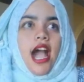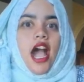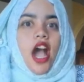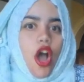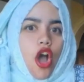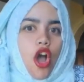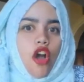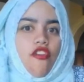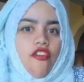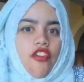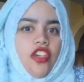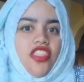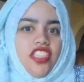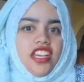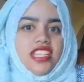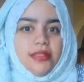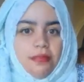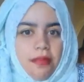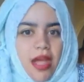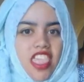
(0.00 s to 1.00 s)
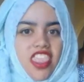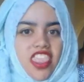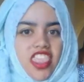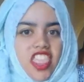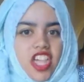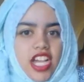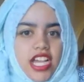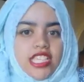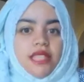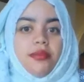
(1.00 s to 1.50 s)
of this month.
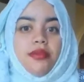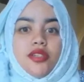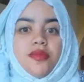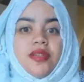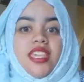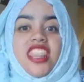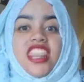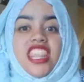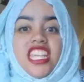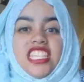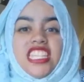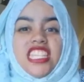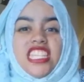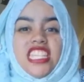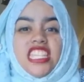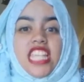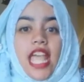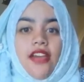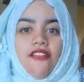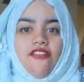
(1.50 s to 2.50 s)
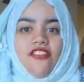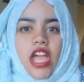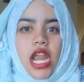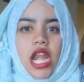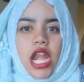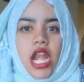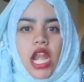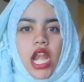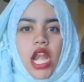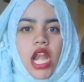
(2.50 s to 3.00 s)
It's supposed to be
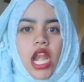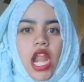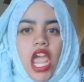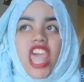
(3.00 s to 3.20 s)
37